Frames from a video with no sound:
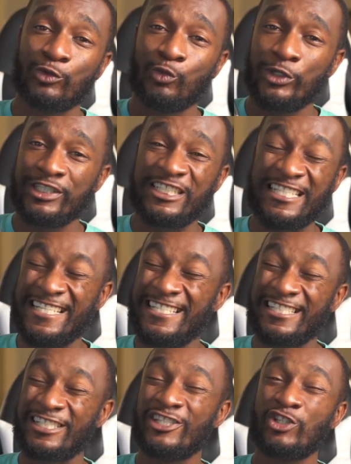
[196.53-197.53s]
which
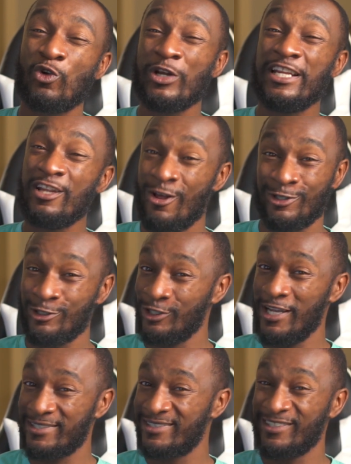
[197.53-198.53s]
is $30
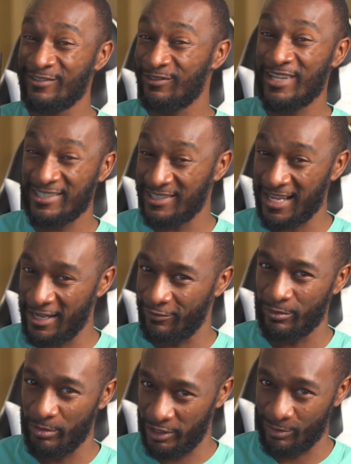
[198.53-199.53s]
less than the flash I got
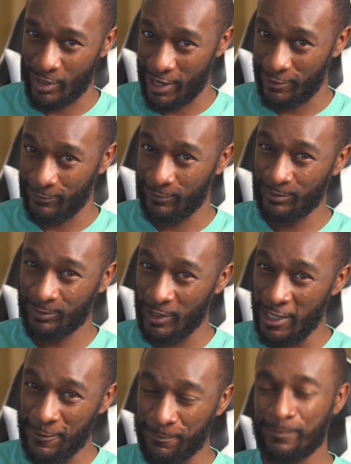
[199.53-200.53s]
from Best Buy,
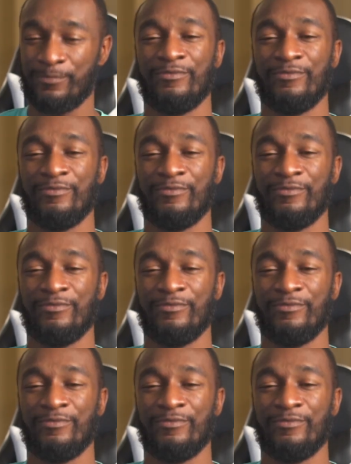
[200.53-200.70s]
right?